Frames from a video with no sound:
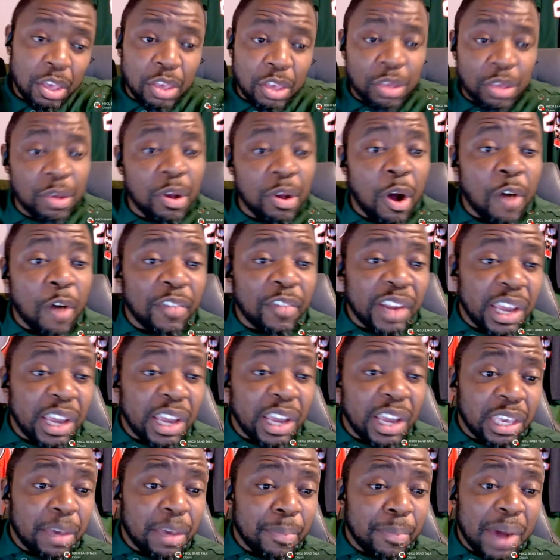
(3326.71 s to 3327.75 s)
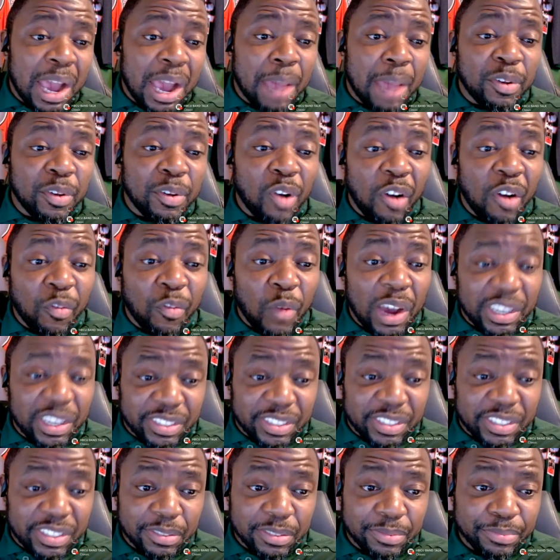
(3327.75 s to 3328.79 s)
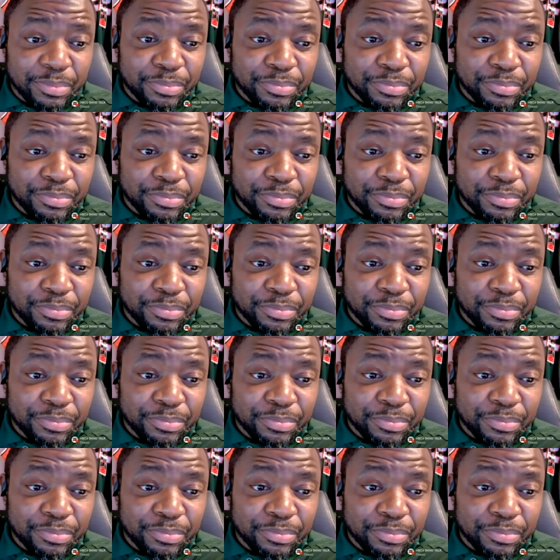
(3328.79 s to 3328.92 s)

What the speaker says: you can go over there and get Miami Northwestern.